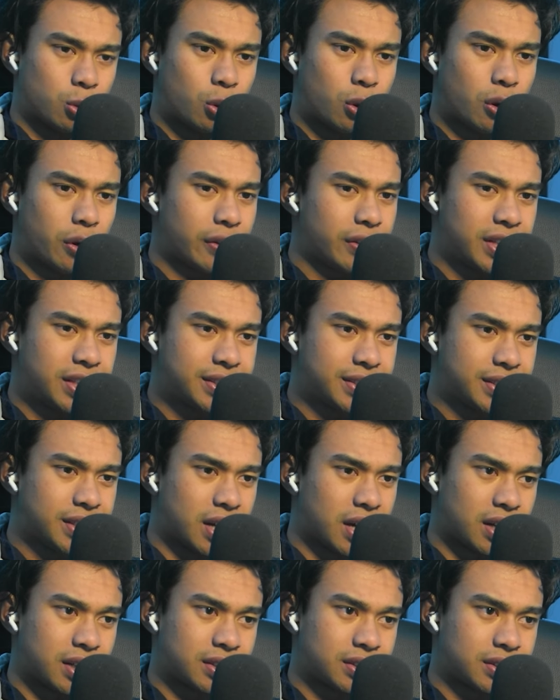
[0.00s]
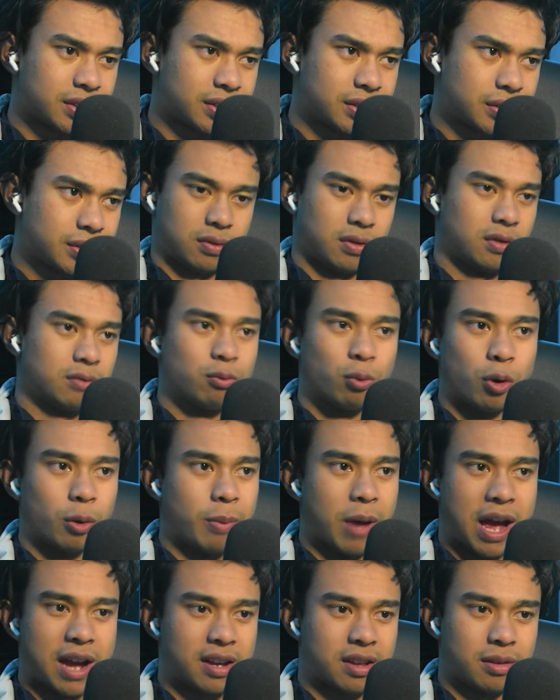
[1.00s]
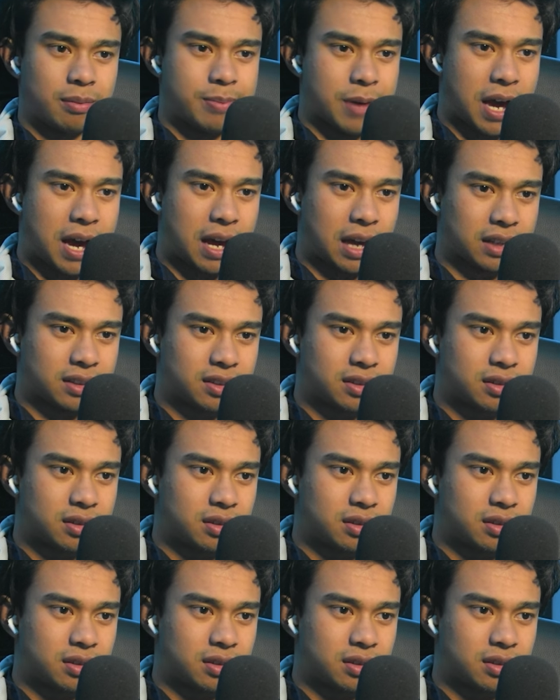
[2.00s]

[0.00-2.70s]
Where are these guys? We're back in the past.